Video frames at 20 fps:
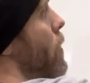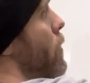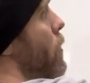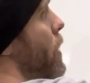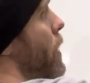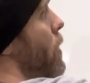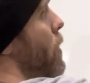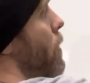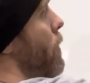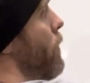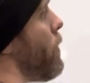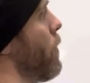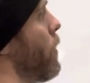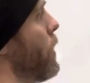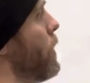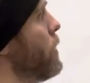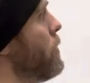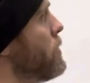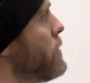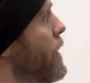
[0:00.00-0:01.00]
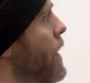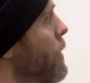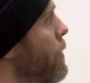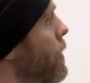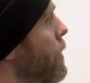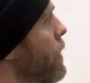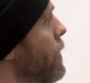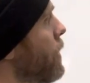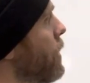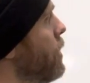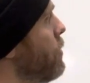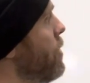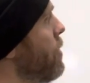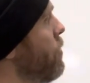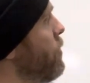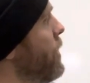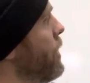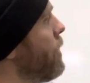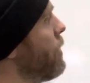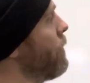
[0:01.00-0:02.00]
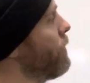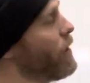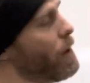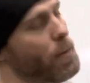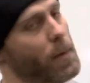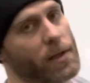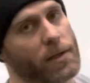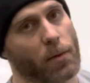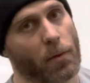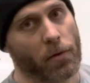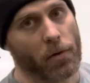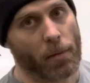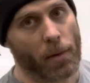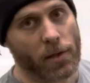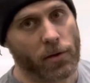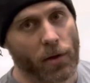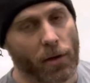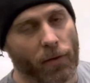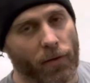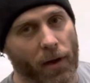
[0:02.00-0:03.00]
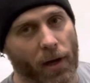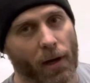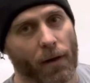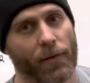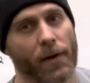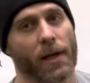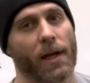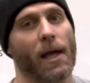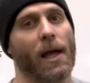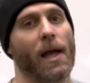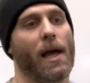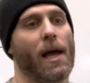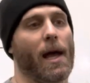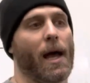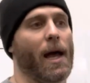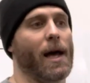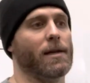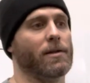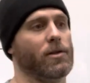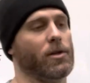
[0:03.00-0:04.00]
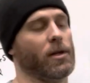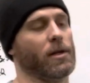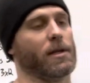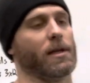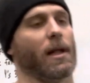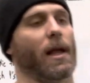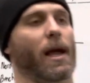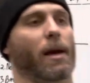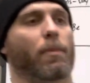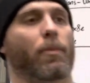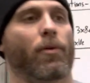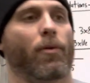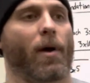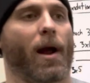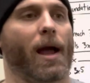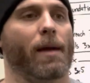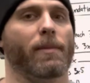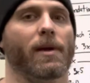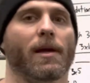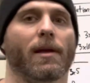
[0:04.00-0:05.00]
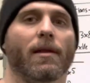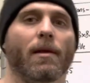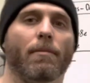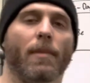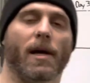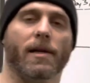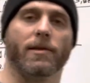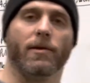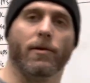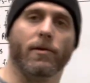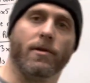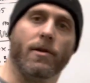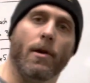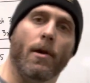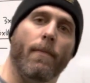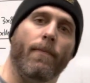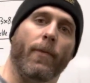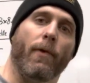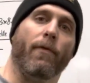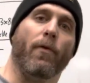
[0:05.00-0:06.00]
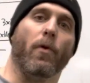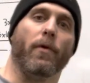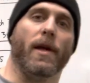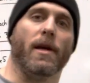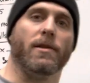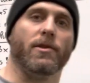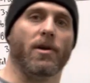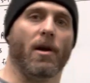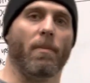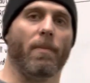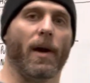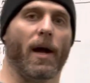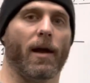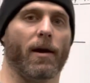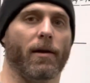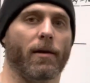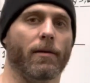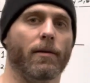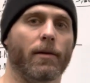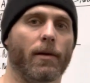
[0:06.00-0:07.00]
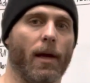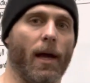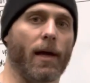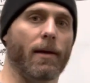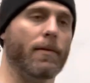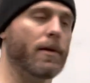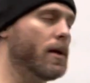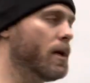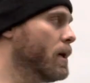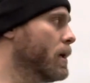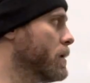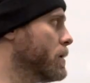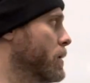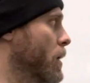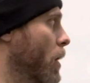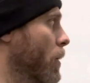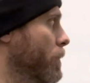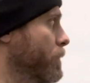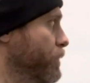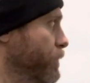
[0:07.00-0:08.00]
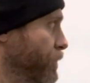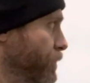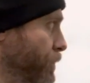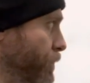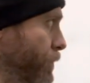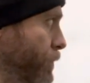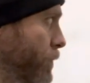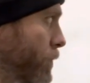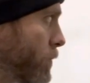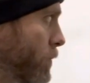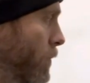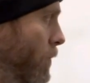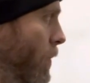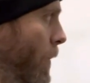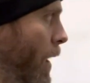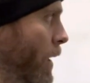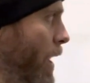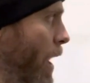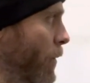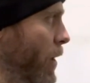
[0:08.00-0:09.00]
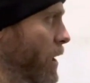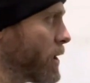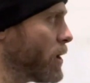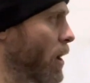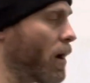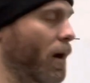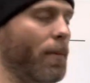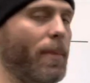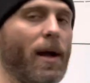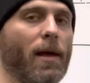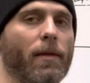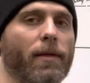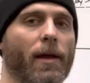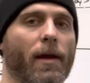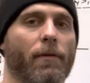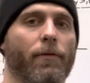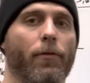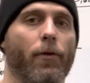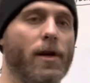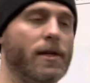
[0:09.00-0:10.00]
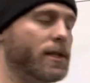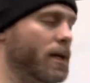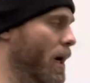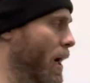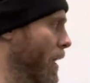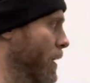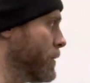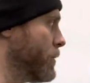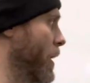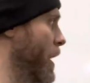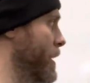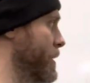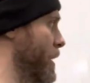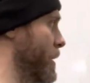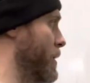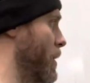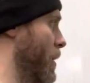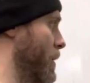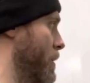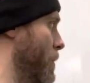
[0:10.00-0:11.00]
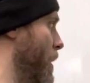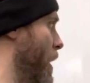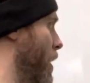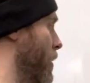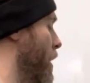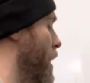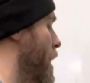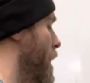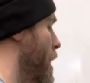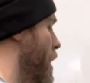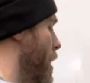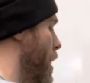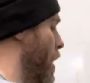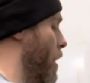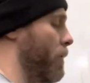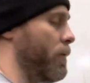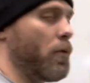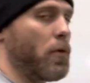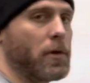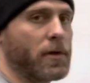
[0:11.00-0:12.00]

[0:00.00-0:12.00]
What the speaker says: we go over, we're gonna use that little bit bigger of that muscle recruitment. So you can think of it as just like priming the muscles for that jump pattern, okay? So now when I talk about the French contrast, I talked about force